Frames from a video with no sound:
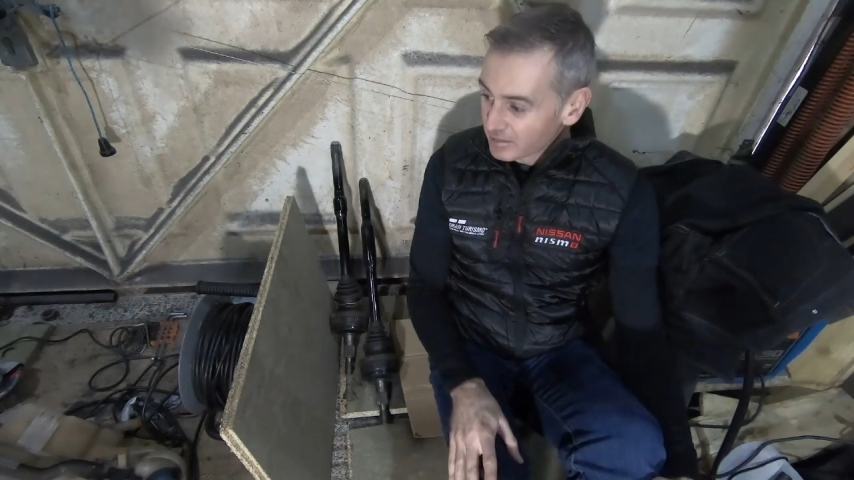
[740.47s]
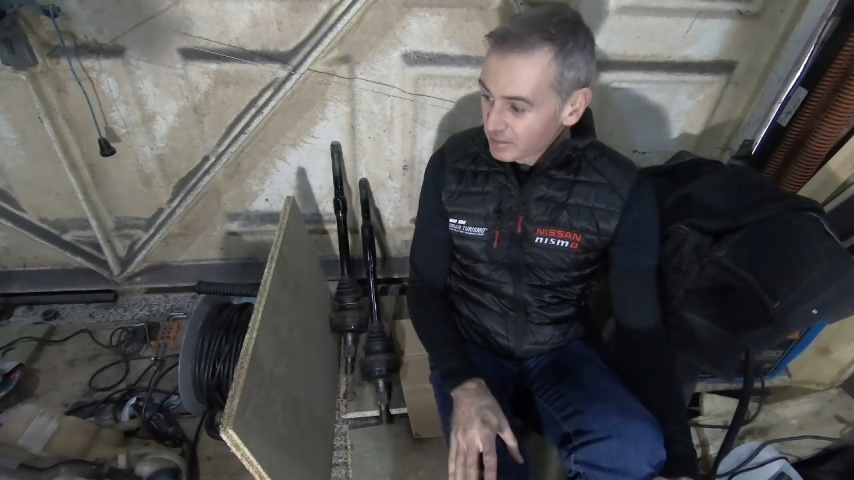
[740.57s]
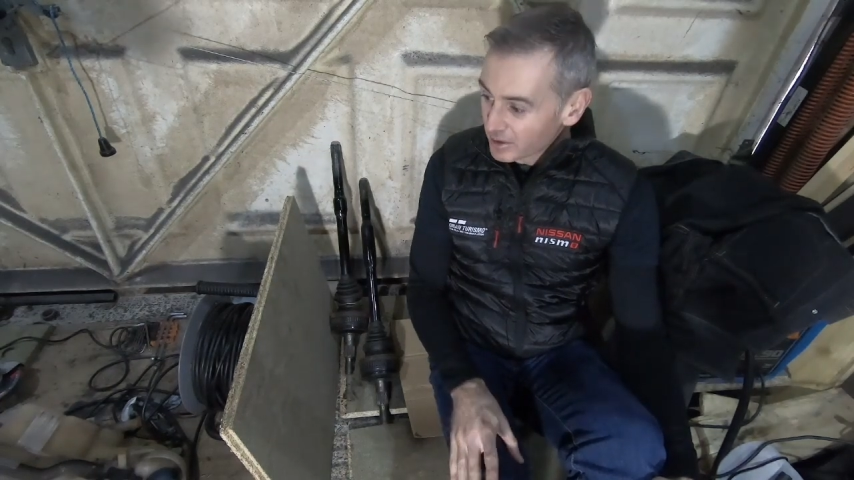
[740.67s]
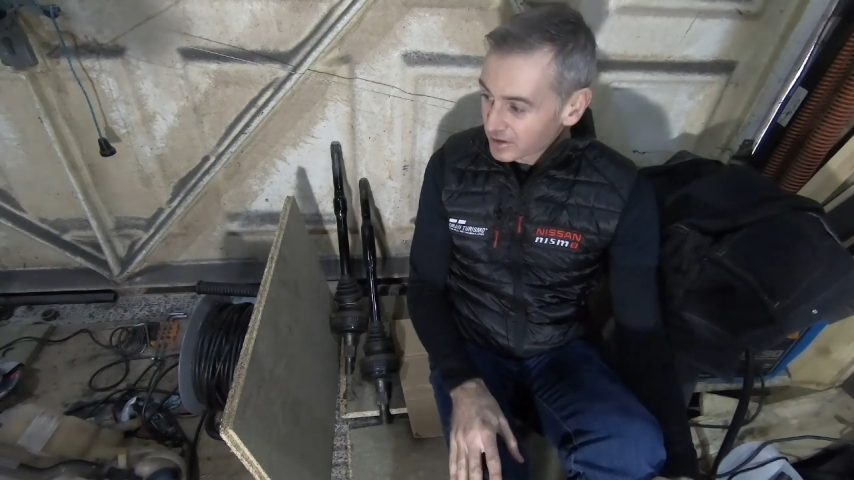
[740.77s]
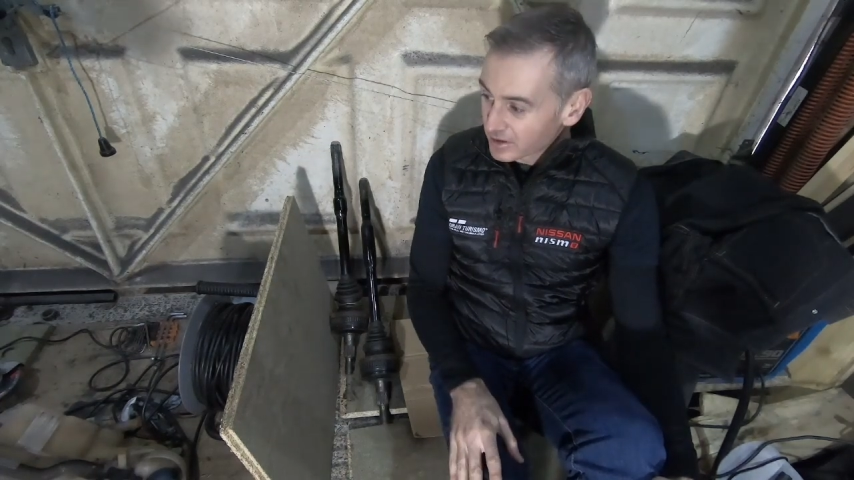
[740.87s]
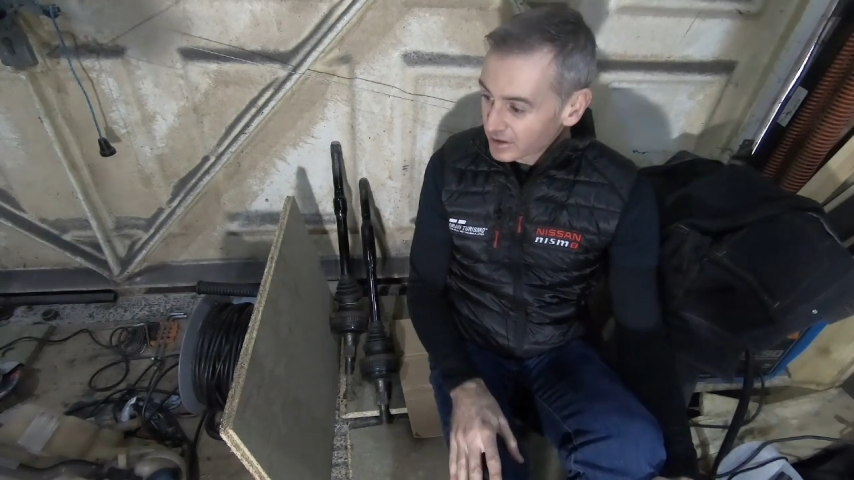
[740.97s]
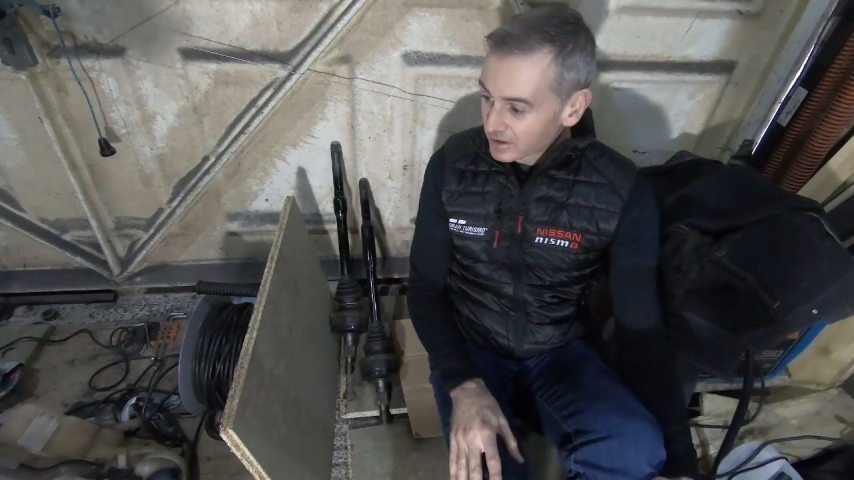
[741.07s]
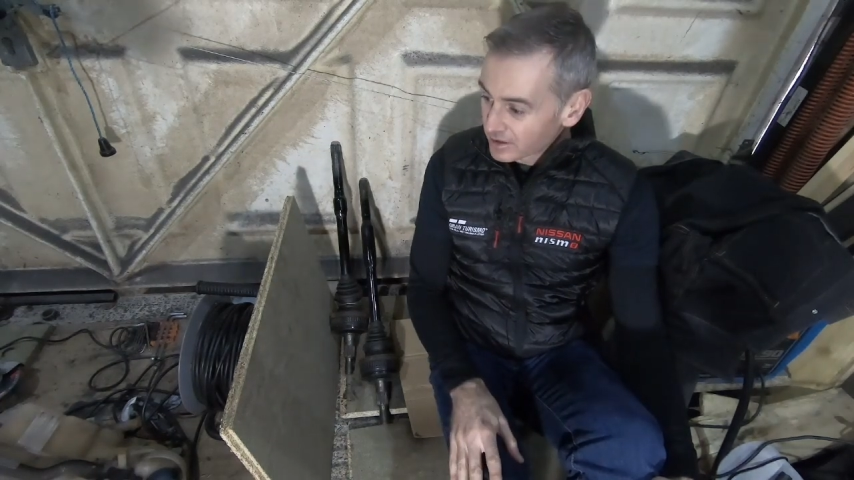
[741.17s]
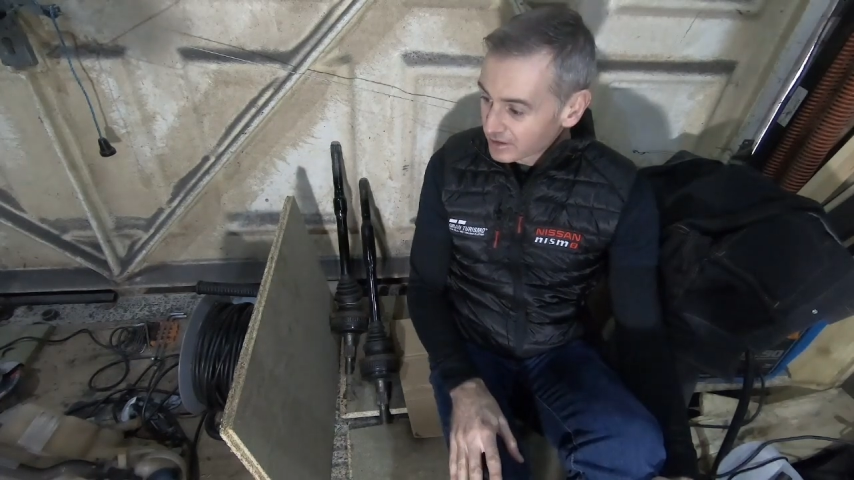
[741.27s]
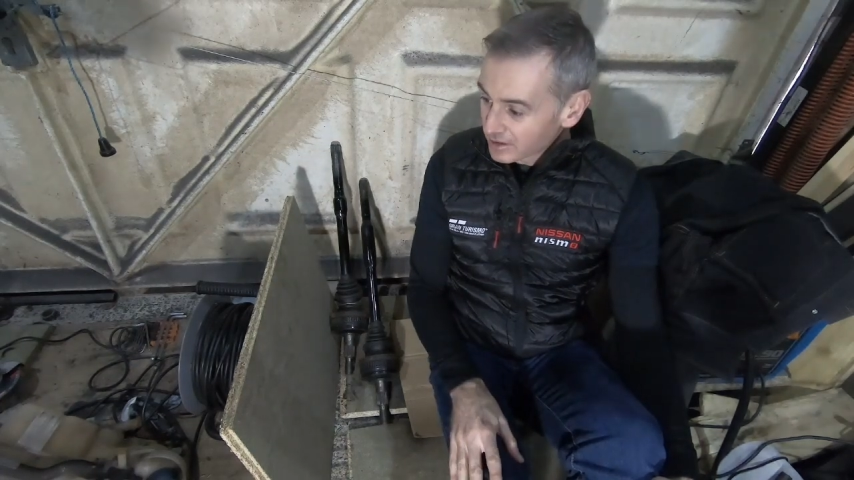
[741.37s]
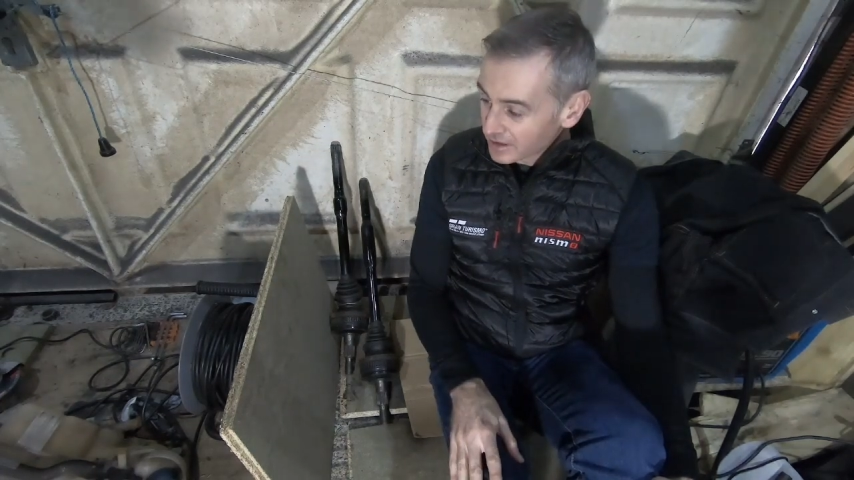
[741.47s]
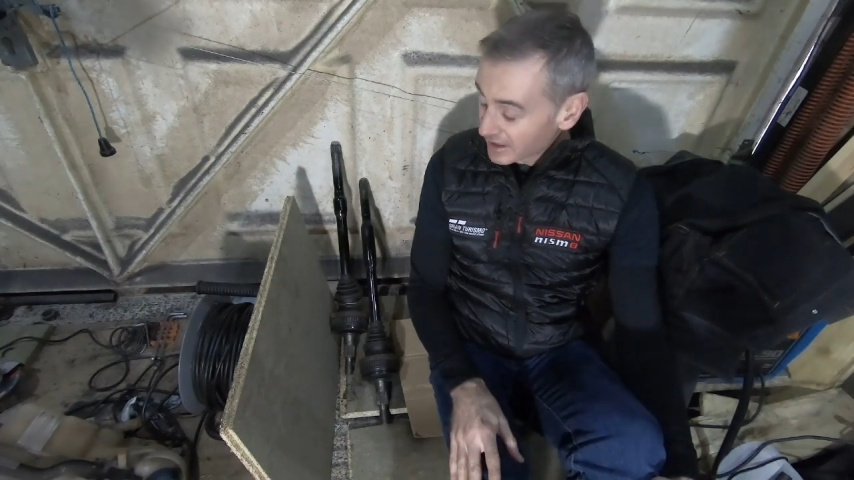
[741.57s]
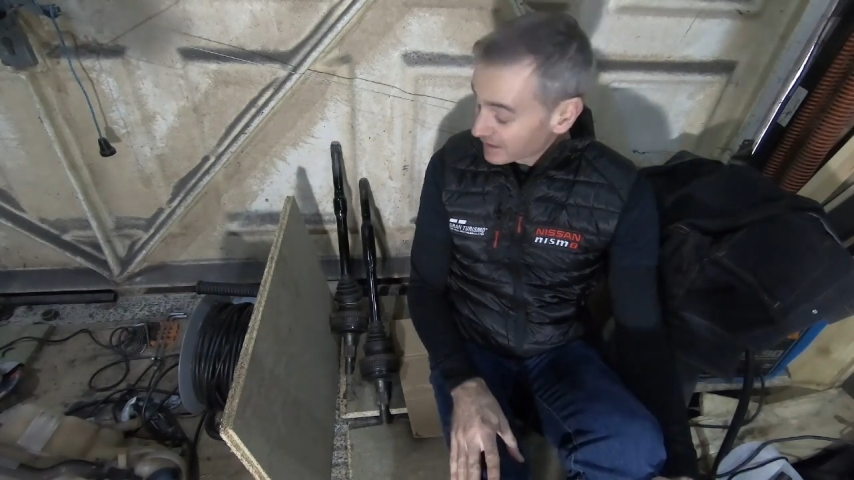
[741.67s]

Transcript: But yeah,